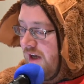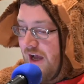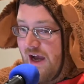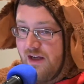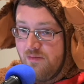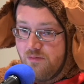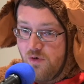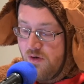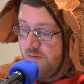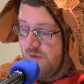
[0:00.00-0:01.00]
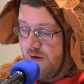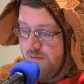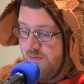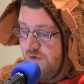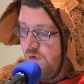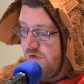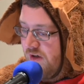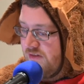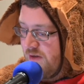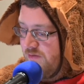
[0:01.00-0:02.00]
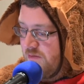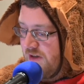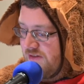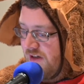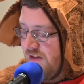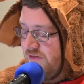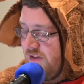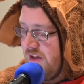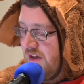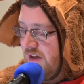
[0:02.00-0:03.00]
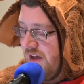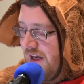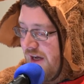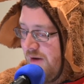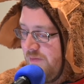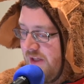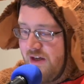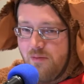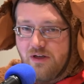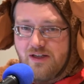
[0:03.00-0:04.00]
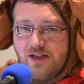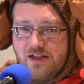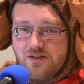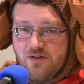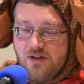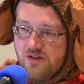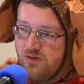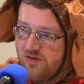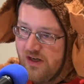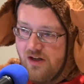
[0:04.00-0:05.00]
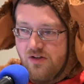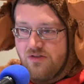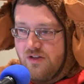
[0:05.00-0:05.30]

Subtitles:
I'm ordering some for myself. They come in kits, so you can do gels, you